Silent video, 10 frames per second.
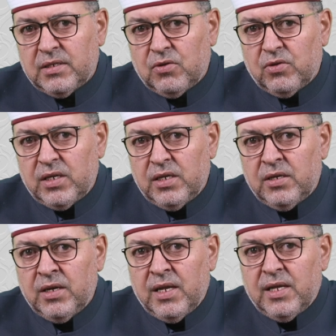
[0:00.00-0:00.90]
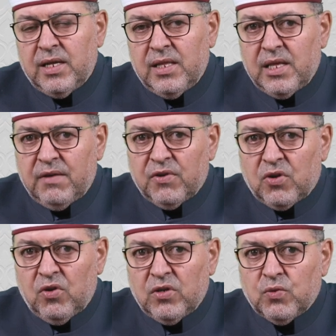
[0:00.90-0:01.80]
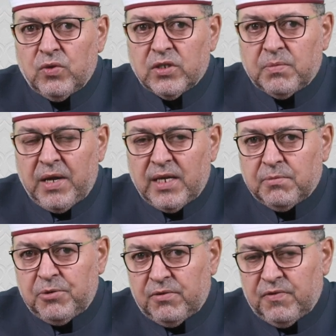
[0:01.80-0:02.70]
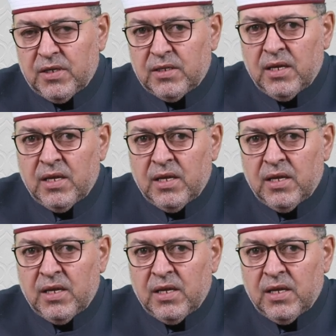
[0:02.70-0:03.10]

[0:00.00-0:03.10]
So here in the if clause, we use past perfect,